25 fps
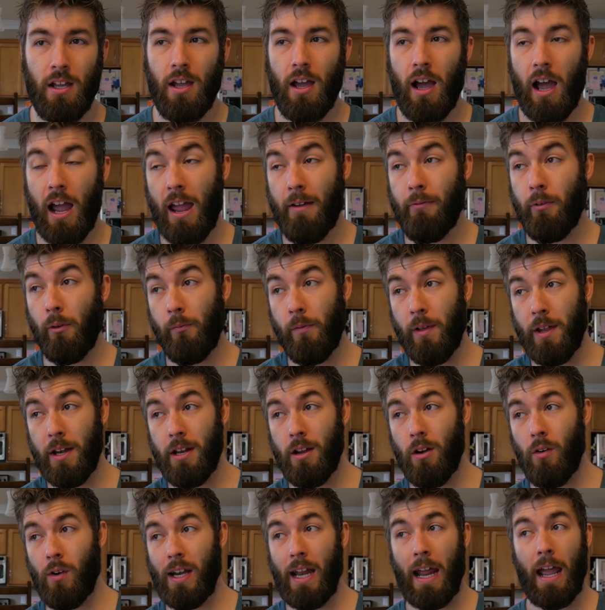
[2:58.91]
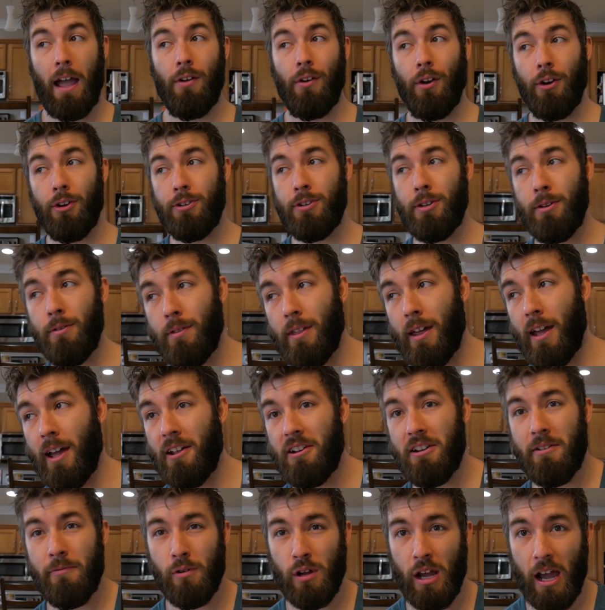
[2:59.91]
I have a video on how to do
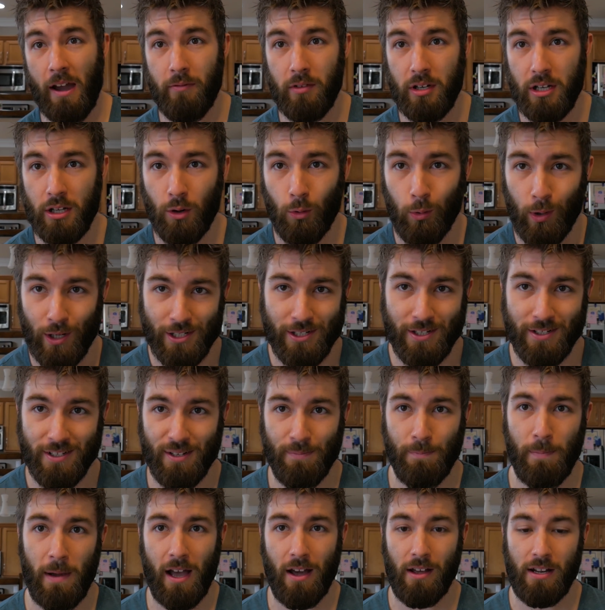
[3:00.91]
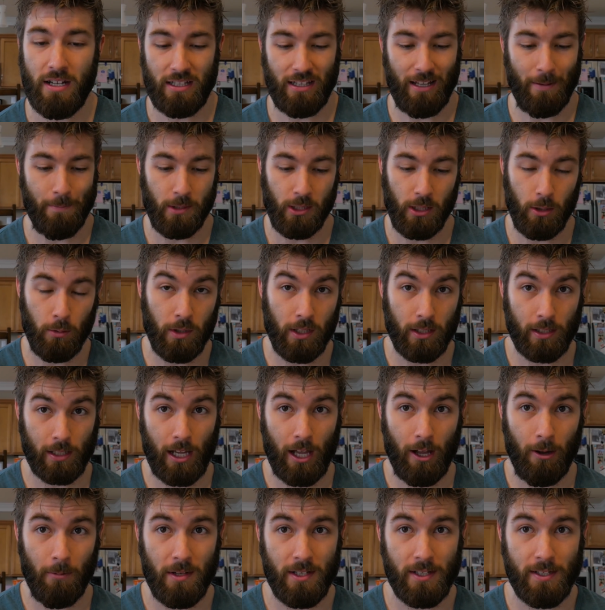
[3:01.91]
that. If you have any questions about it, let me know in the
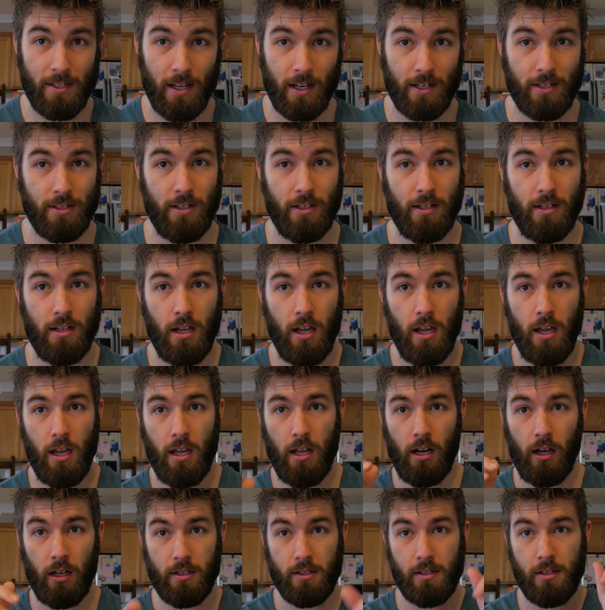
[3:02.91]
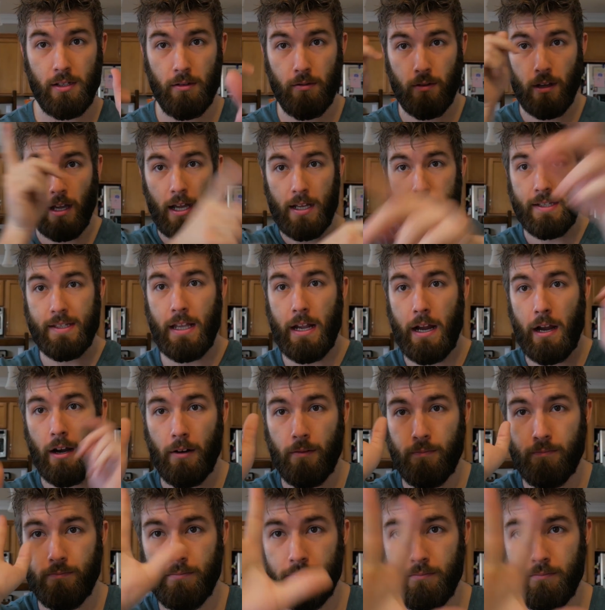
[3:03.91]
comment section and I'll see you guys there.